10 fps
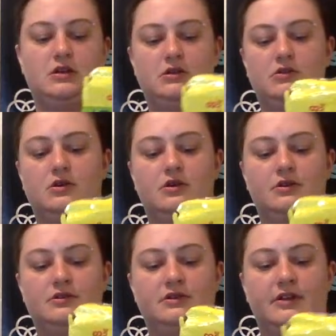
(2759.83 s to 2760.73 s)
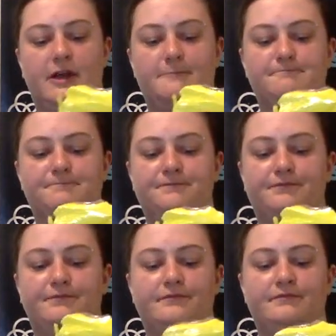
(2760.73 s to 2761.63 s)
Oh, okay.
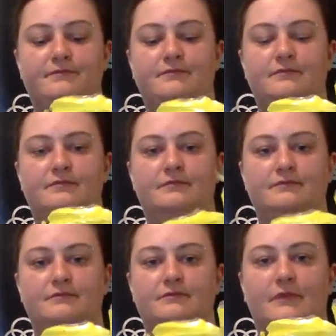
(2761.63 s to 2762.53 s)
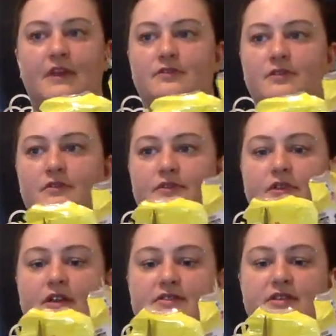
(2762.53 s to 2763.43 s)
I don't know if you
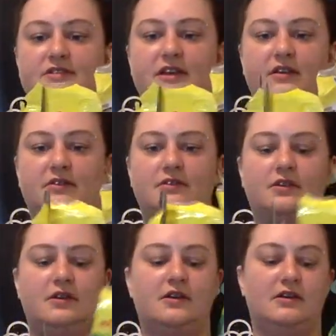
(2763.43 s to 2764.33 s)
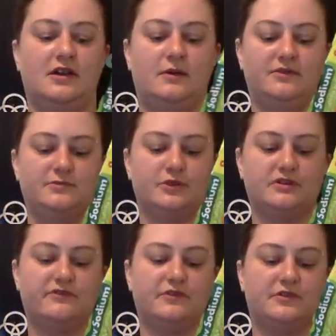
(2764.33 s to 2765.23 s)
guys can tell how much more
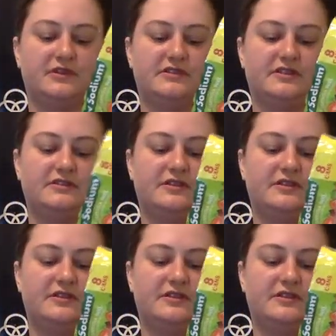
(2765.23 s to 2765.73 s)
difficult this is